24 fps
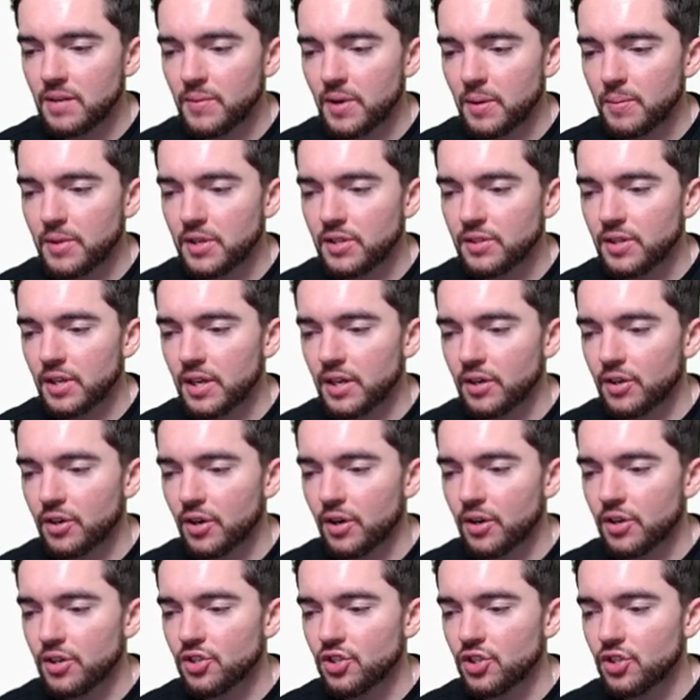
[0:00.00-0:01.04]
That means they
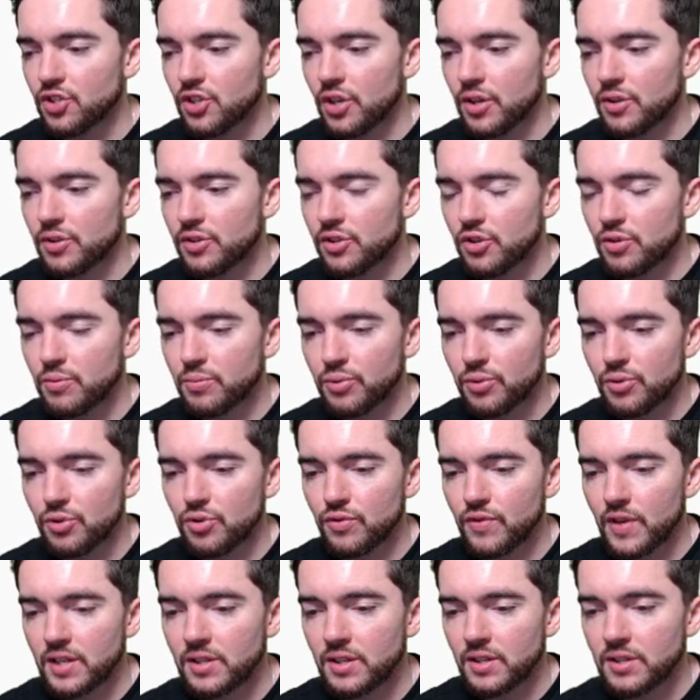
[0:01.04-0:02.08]
encourage each other to improve
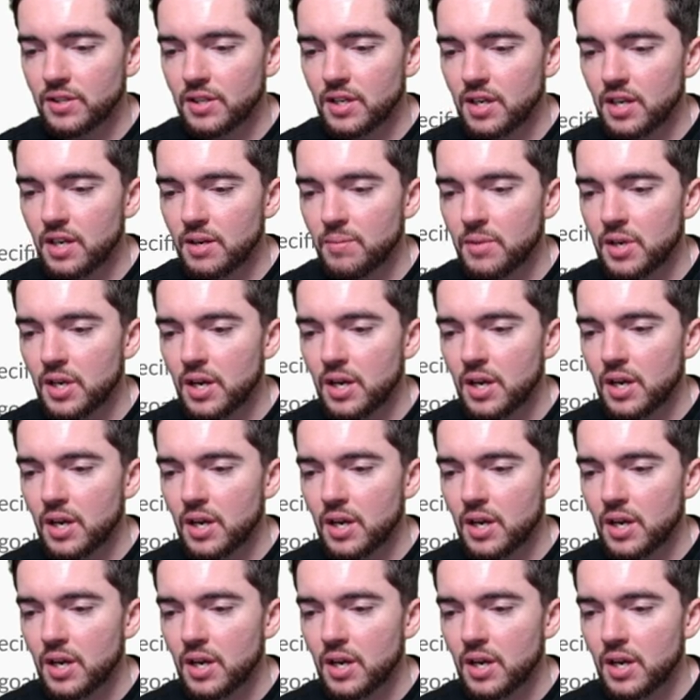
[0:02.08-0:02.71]
as a team.